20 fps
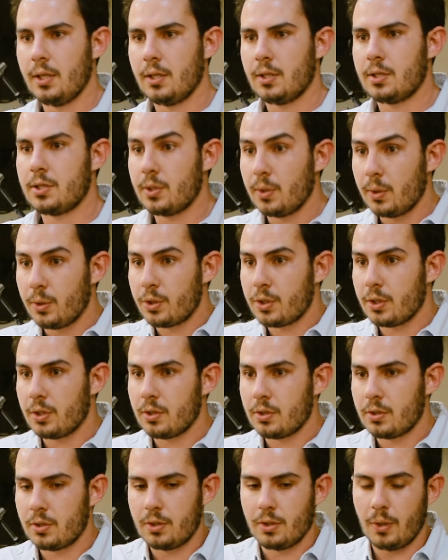
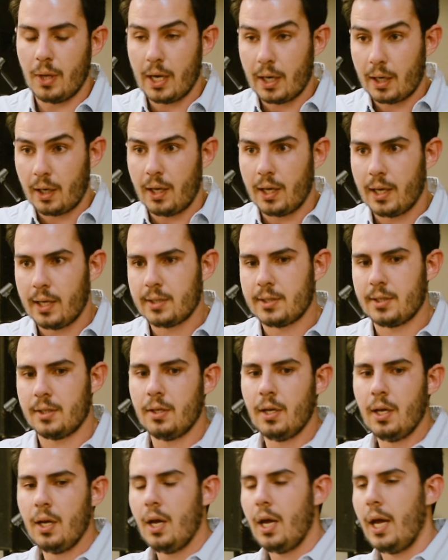solutions to our clients and
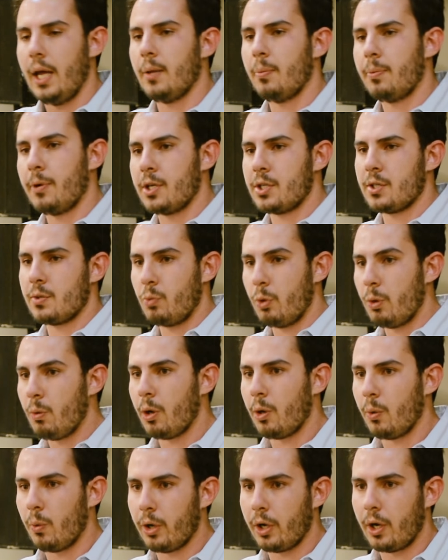the projects we
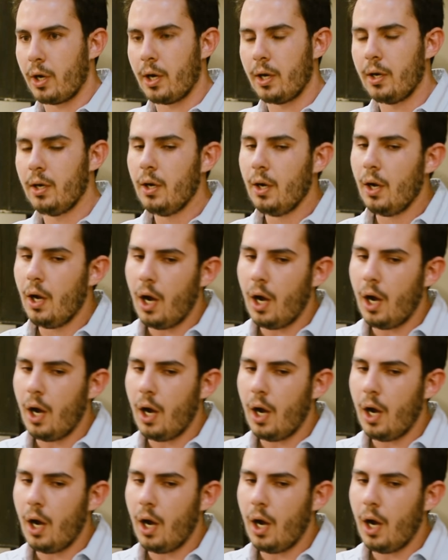want to work on